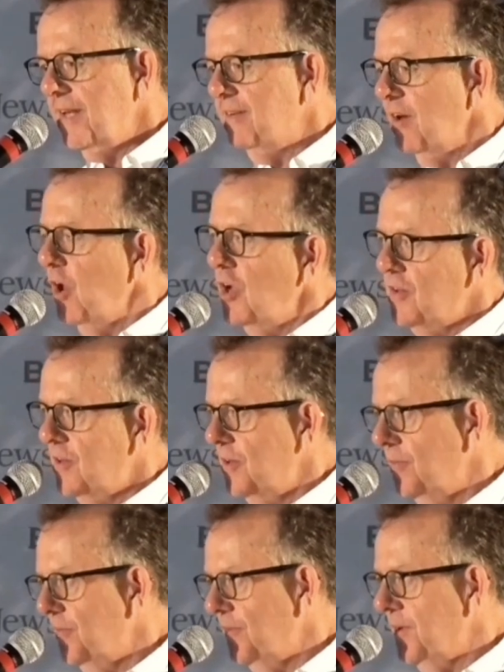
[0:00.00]
there's
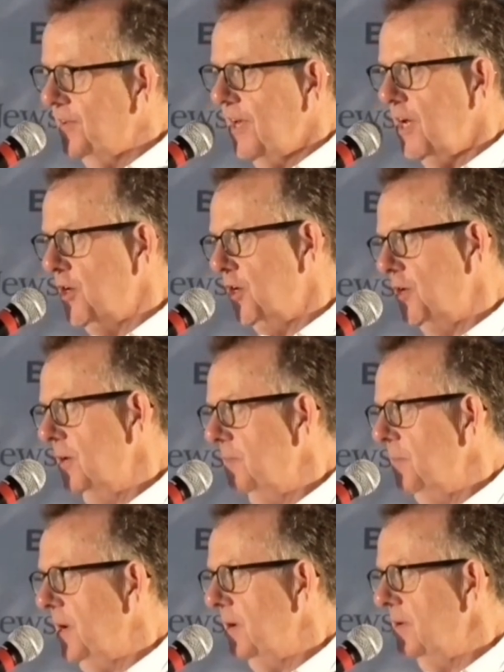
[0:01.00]
lots of
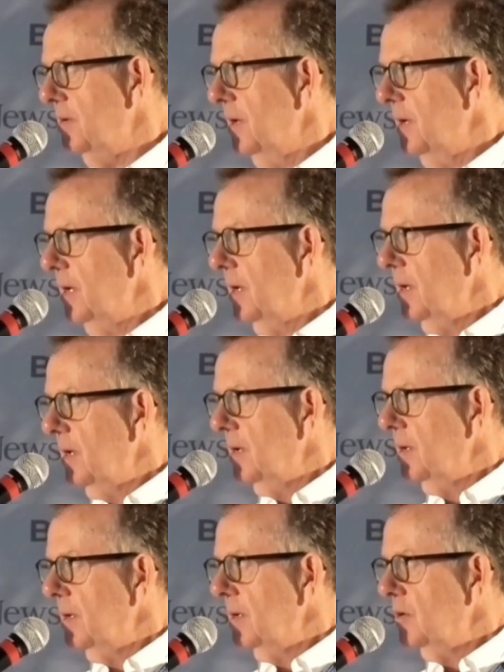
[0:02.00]
discussion about
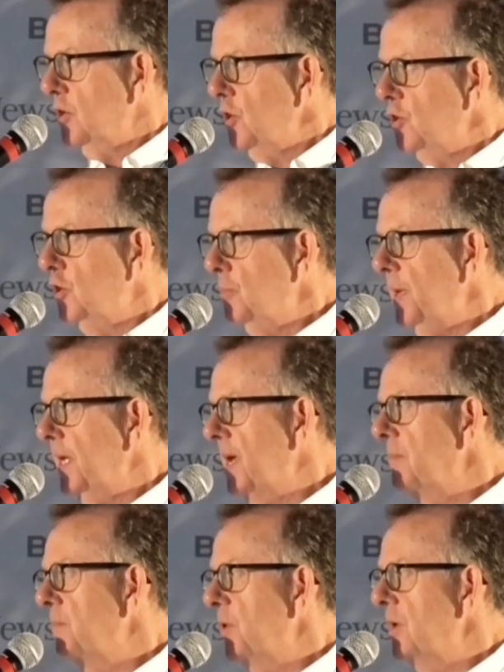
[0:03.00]
should you
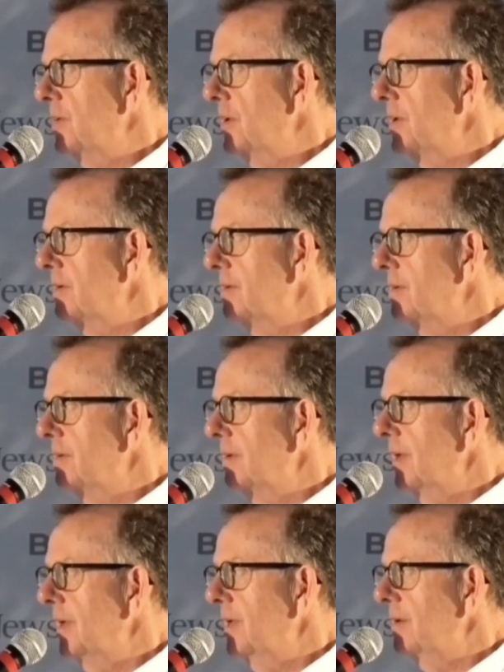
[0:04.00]
become
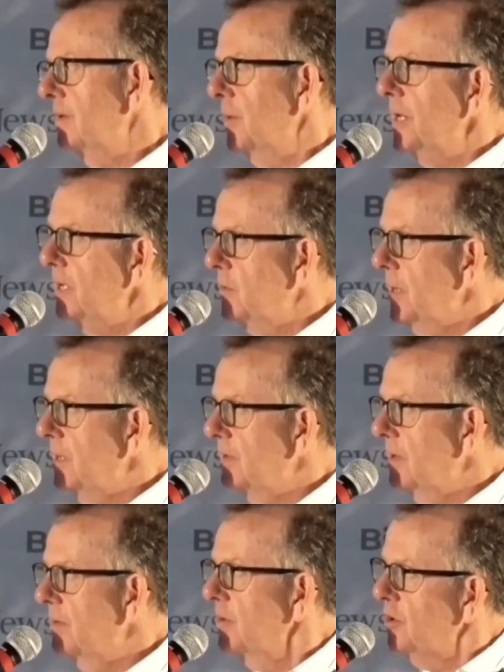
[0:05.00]
president in
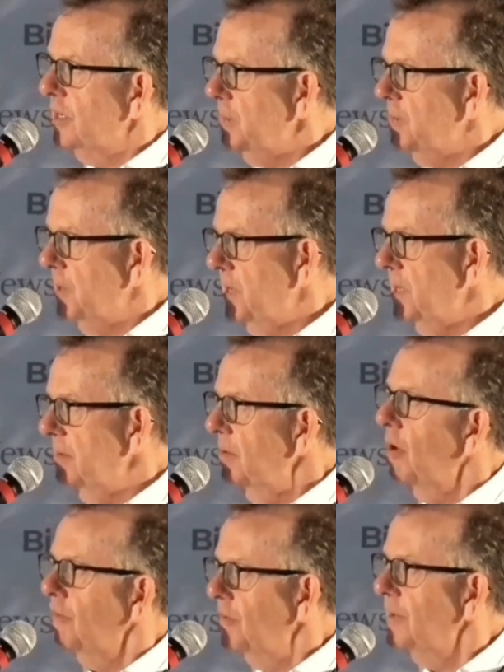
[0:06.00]
2027, you're
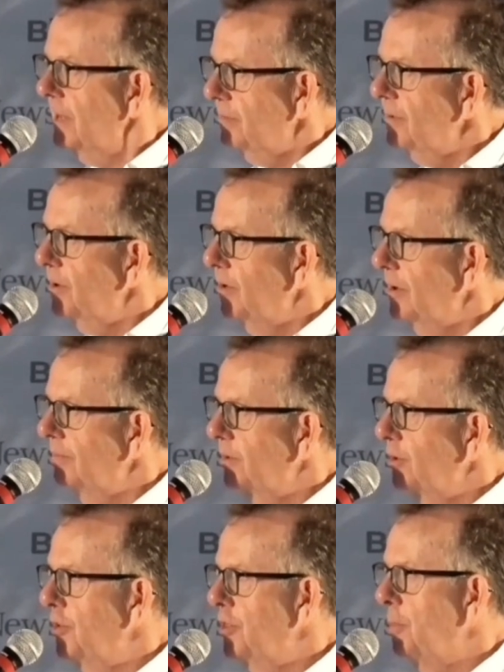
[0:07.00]
deputy, obviously, you're
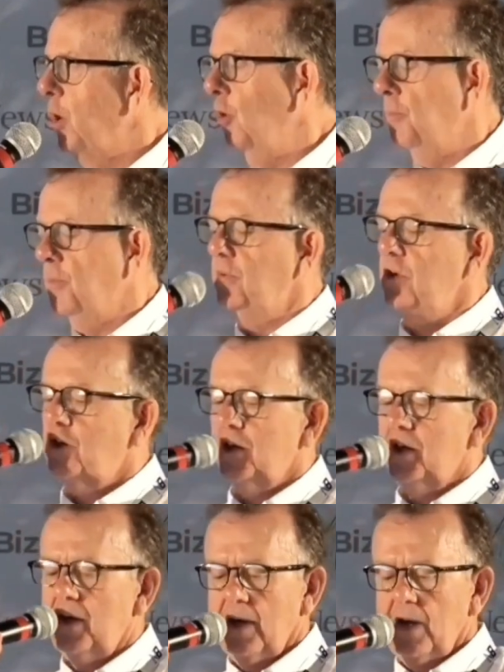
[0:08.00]
in the pole
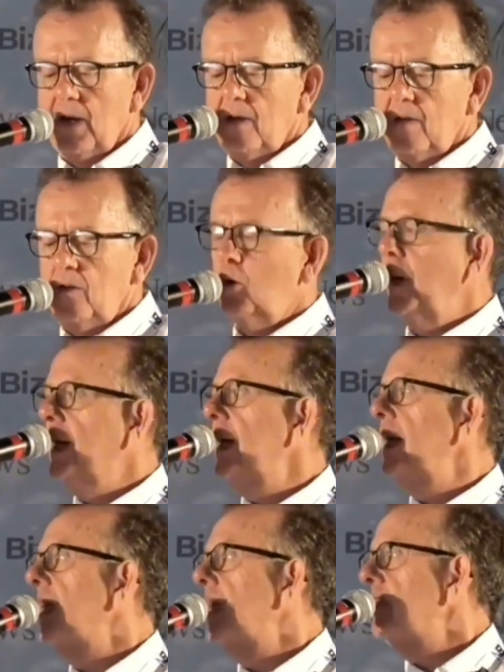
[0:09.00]
position. You're
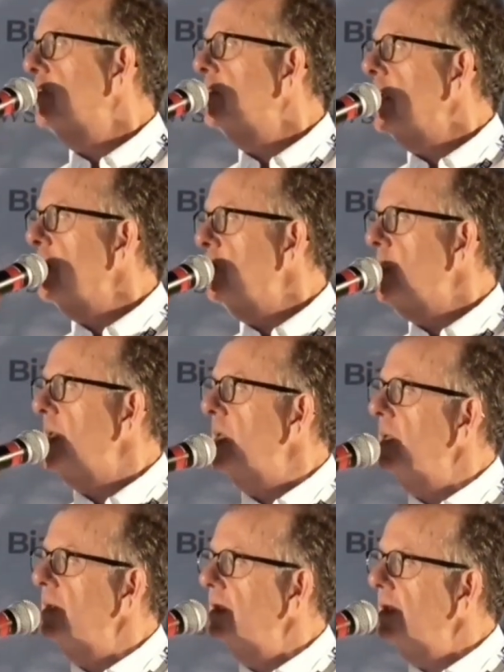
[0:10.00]
quickly going to dump
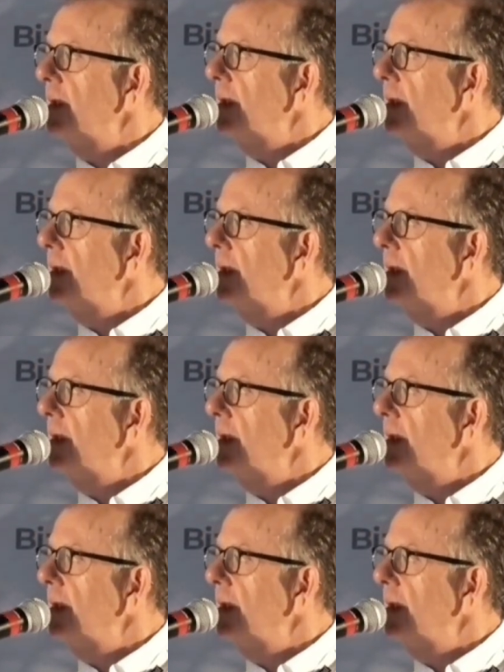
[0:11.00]
the